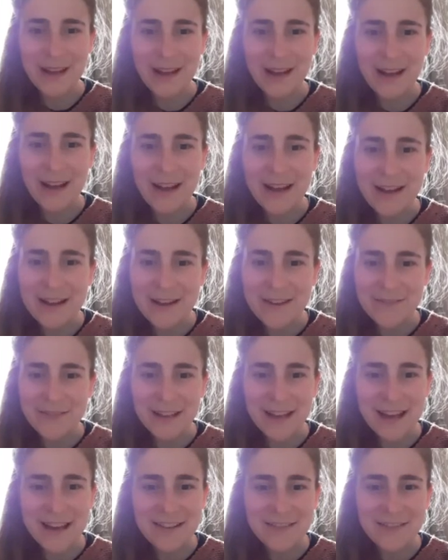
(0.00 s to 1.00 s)
Hi, I'm
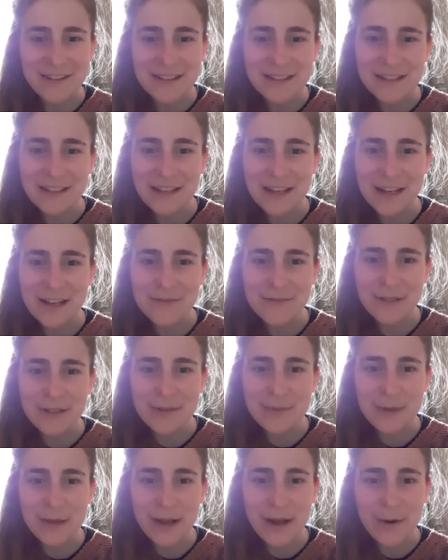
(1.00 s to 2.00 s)
Catherine. I'm
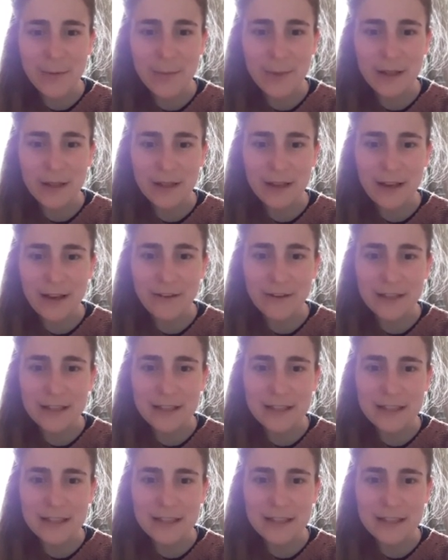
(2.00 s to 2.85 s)
going to be helping Carrie